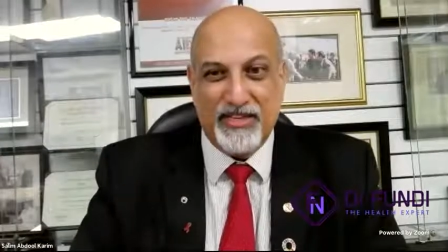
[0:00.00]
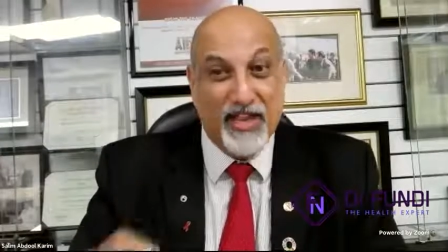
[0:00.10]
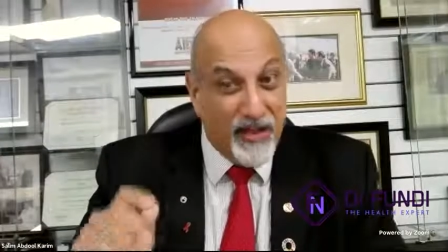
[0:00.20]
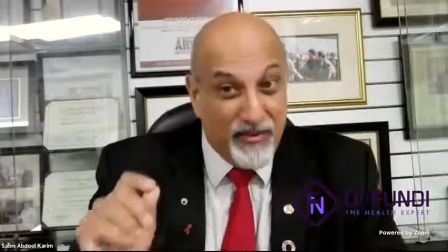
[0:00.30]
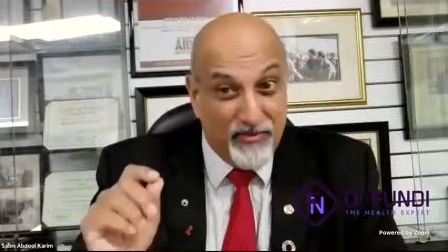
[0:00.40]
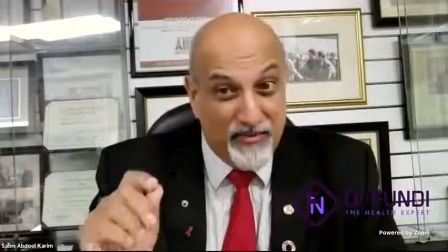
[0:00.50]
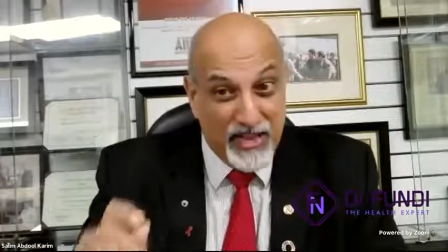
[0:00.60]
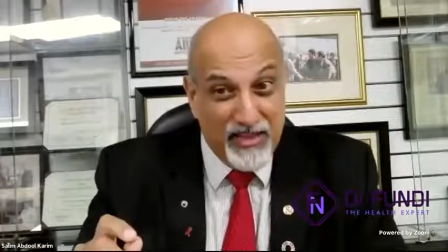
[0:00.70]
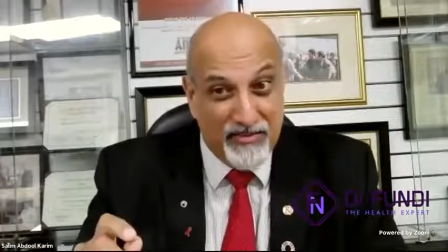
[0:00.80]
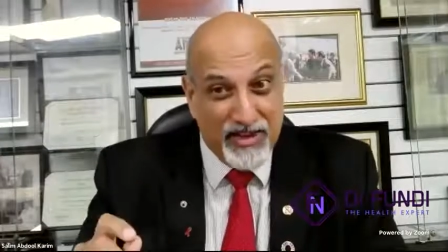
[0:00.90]
They are
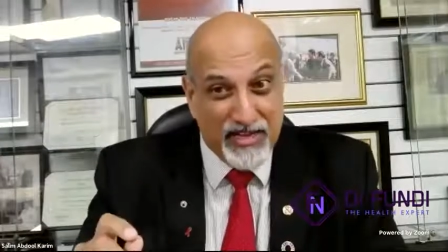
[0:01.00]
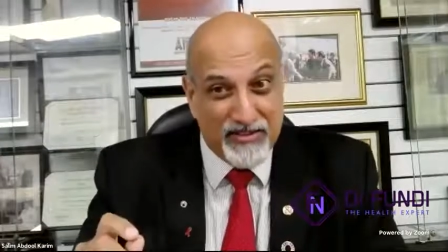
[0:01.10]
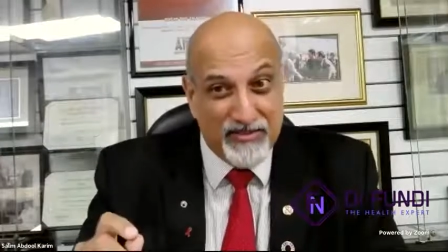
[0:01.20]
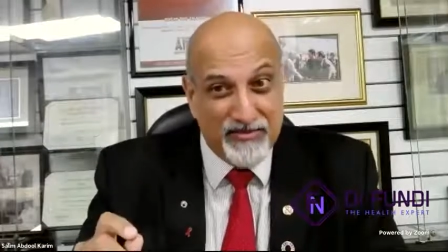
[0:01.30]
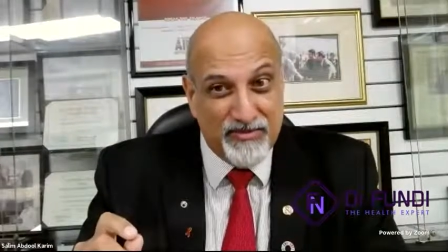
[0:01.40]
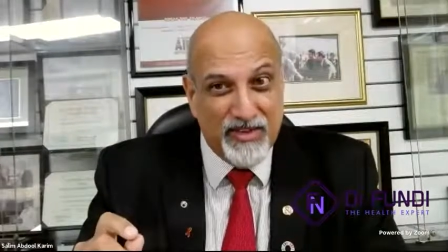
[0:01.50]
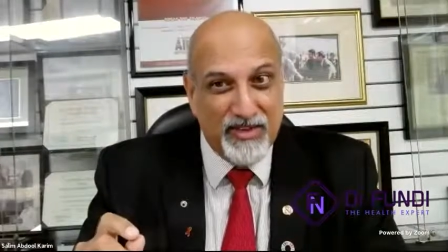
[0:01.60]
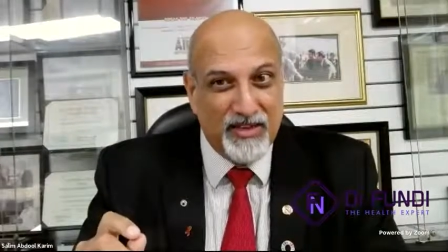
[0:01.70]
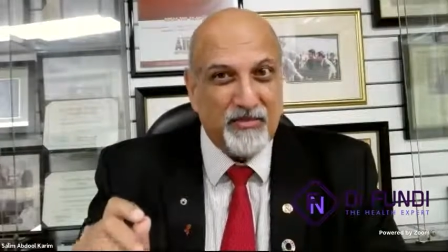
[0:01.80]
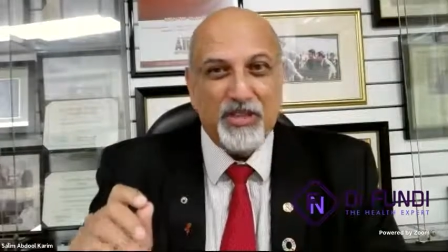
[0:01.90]
very effective,
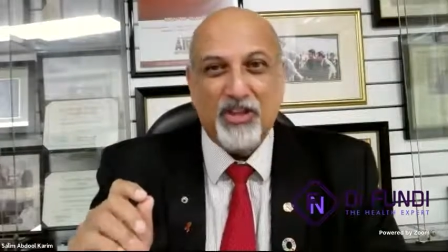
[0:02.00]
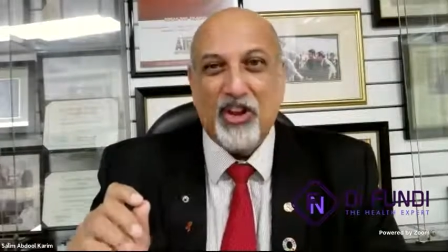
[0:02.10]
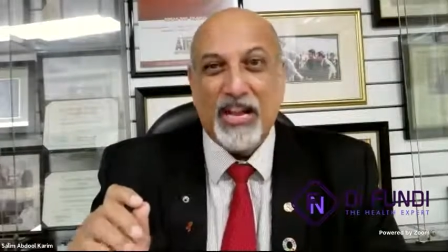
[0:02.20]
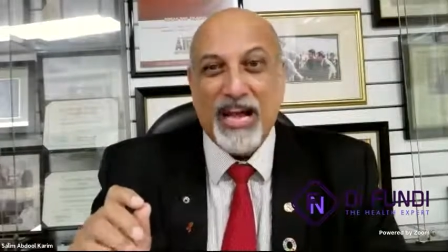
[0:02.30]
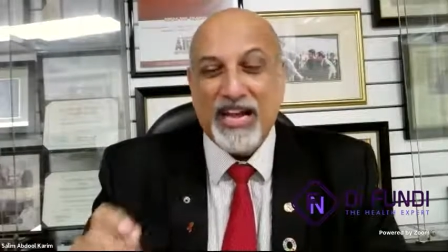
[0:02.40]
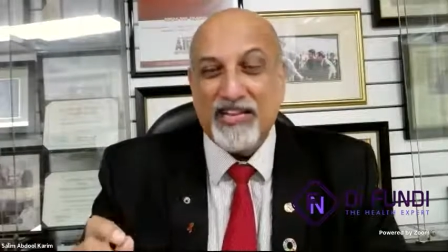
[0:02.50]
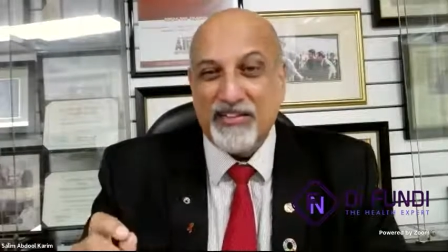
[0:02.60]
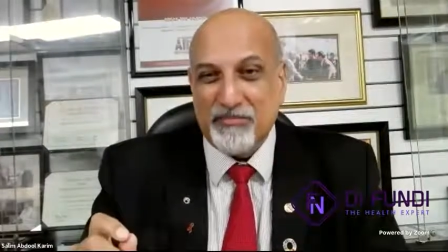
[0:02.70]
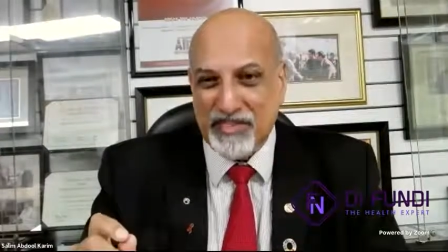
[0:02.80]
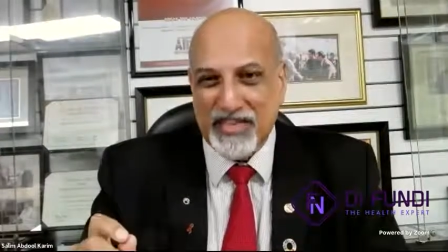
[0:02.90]
but they're not
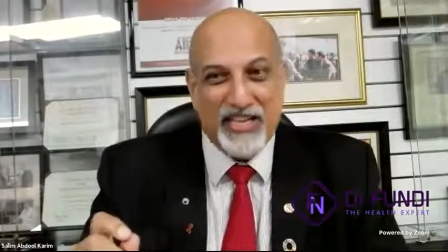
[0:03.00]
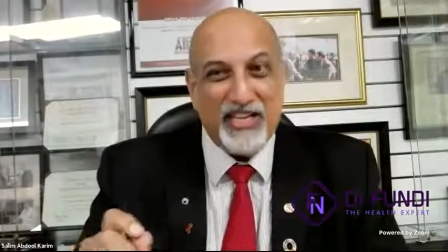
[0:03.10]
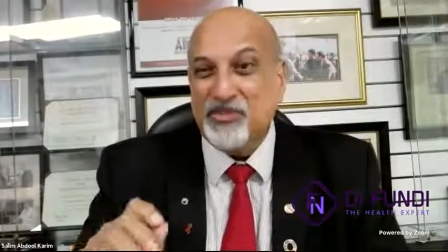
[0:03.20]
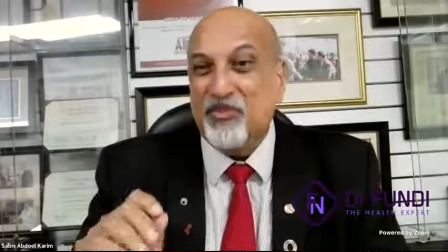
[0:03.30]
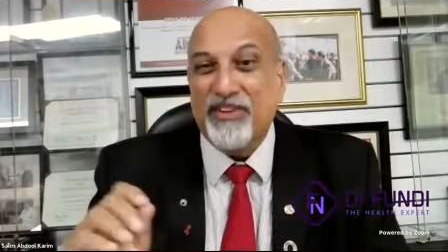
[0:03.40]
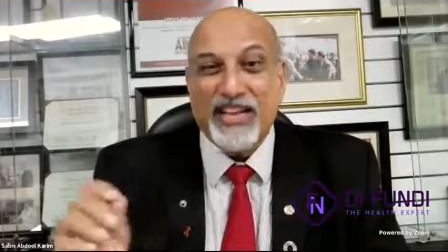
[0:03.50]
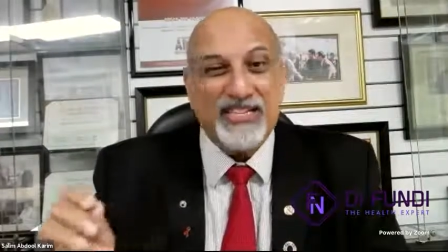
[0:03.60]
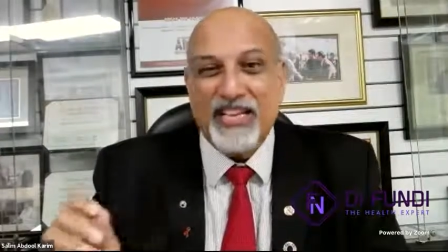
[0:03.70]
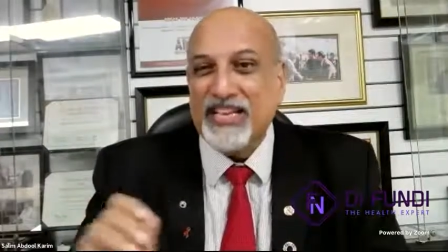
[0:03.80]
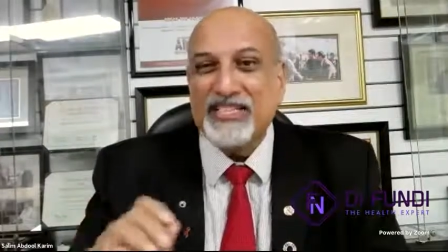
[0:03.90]
100%. There's no
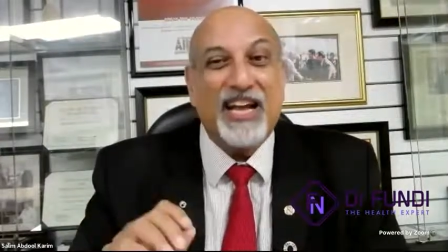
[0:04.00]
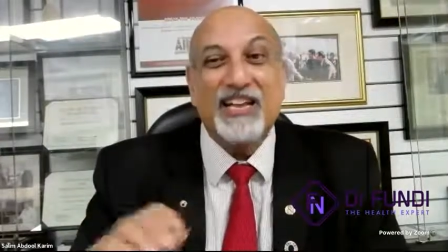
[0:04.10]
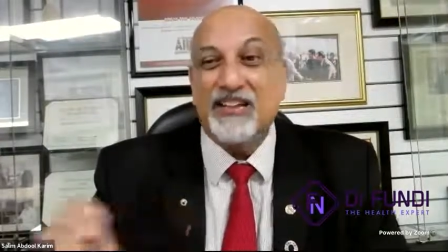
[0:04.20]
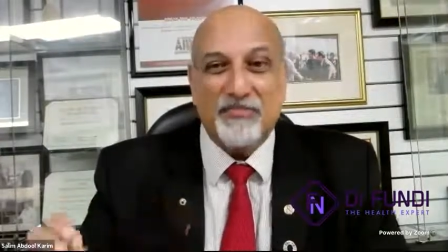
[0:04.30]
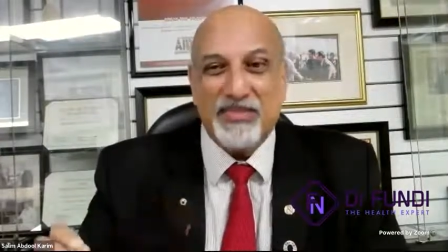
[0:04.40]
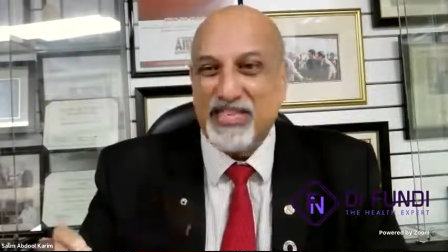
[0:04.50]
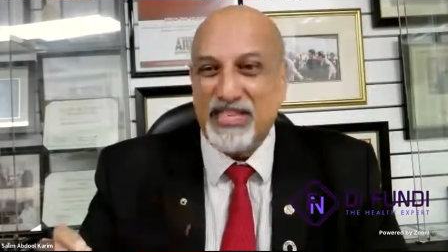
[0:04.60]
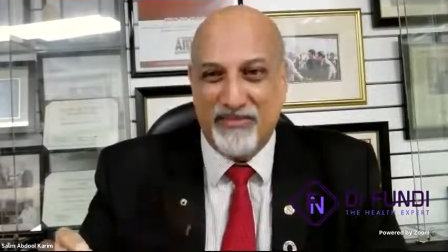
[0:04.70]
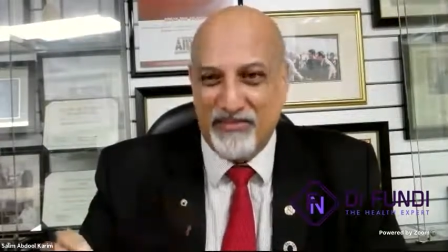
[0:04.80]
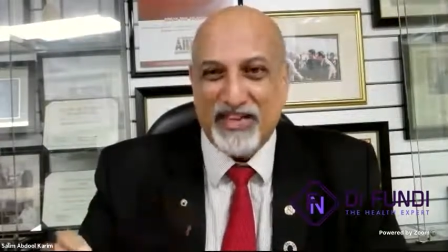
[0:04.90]
vaccine that's
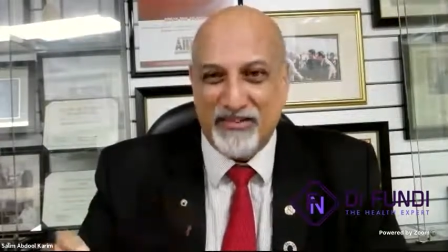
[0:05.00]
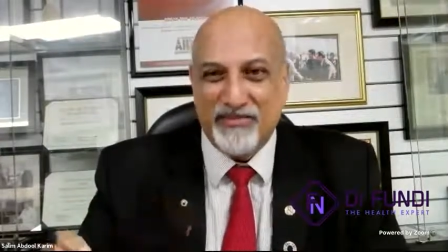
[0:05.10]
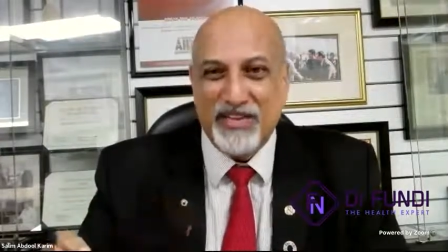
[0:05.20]
100% effective.